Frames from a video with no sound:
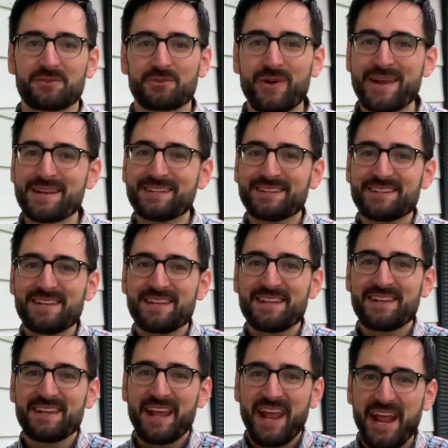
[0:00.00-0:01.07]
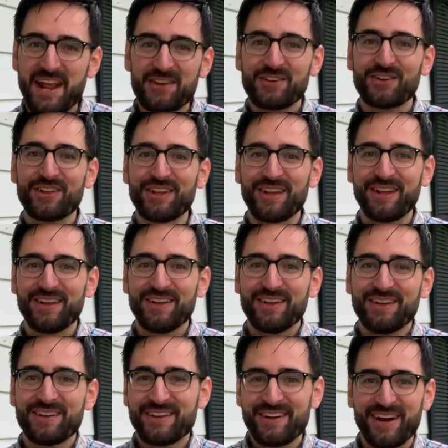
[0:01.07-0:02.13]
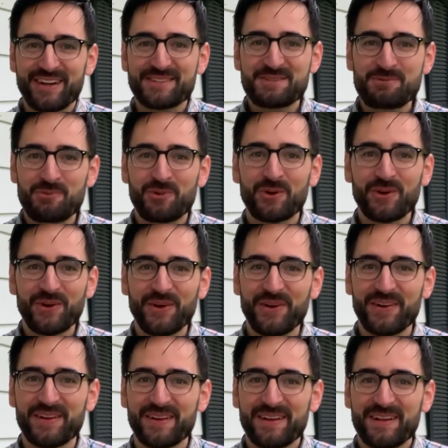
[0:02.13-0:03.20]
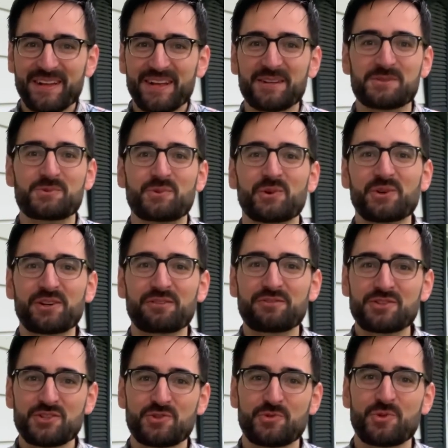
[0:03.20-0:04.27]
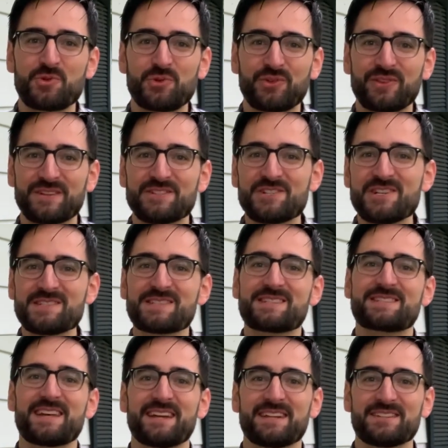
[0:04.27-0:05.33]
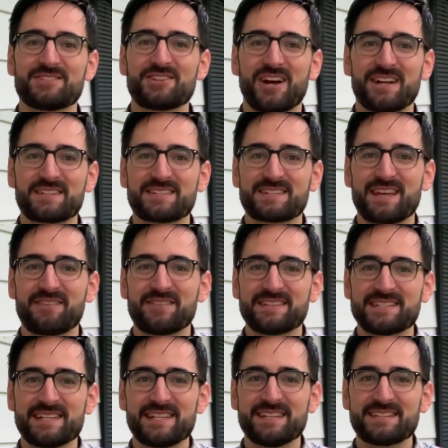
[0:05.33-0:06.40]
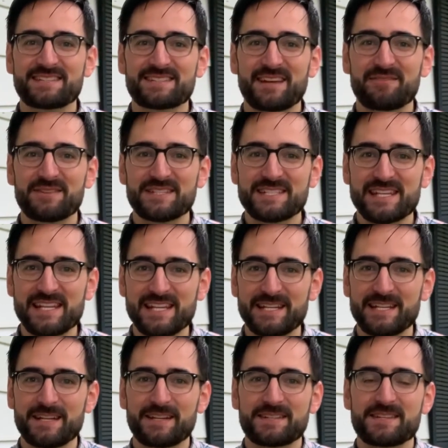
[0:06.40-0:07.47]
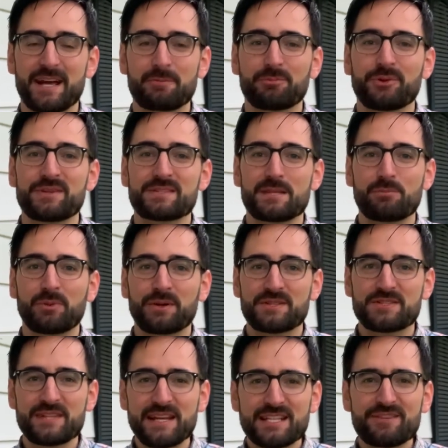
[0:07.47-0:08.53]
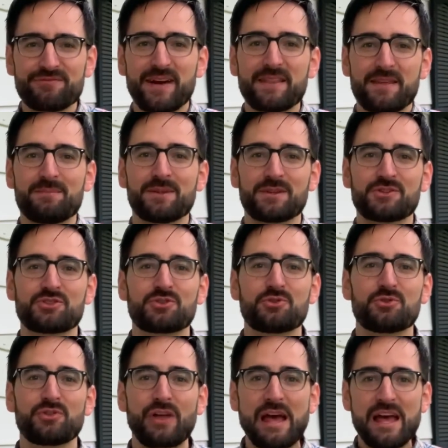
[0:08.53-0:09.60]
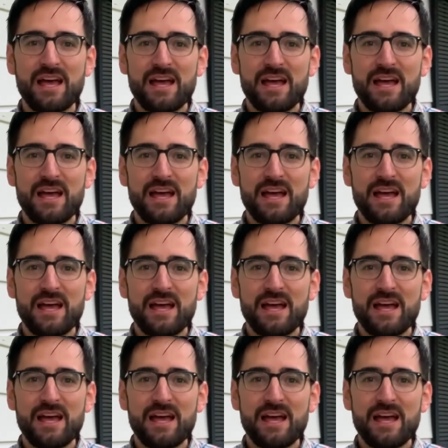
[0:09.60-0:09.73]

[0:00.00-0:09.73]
rightly handling God's word, his word of truth. Jesus said in John 17:17, in his high priestly prayer, sanctify them in the truth.